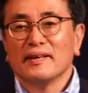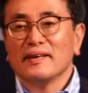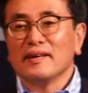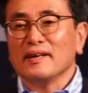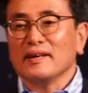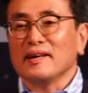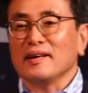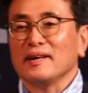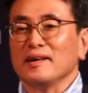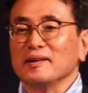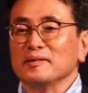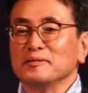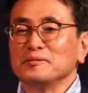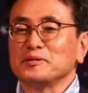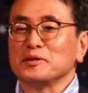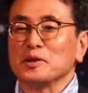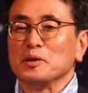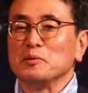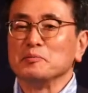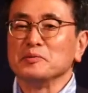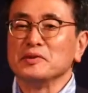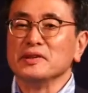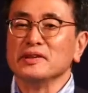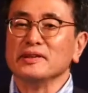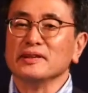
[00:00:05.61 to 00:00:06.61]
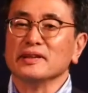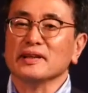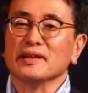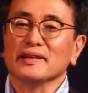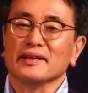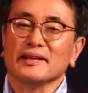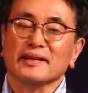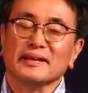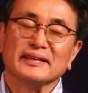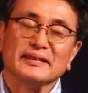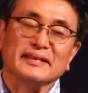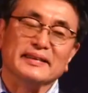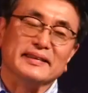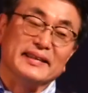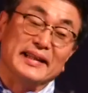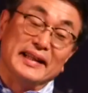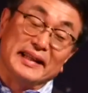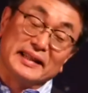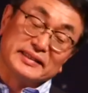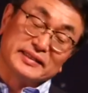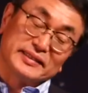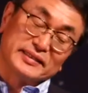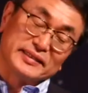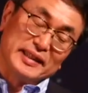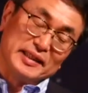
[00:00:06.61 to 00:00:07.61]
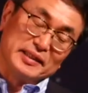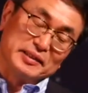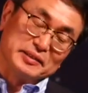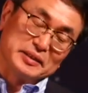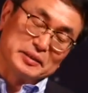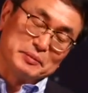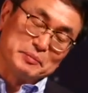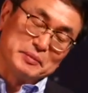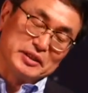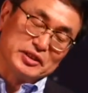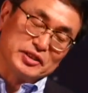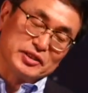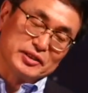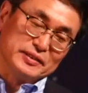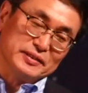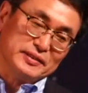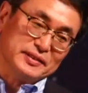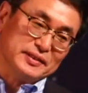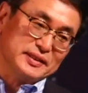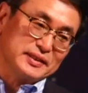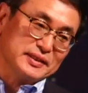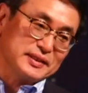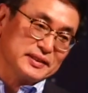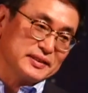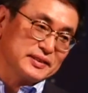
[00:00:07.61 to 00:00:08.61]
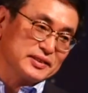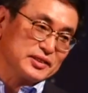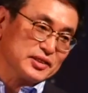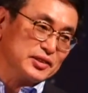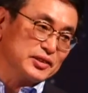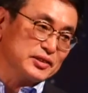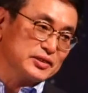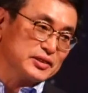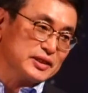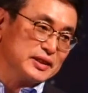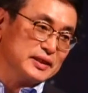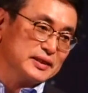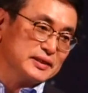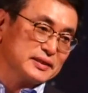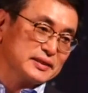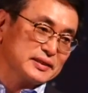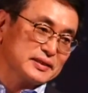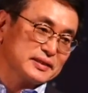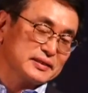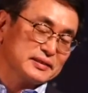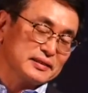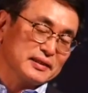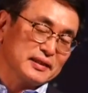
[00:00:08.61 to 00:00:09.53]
um, from the uh, Next Towns Missions churches.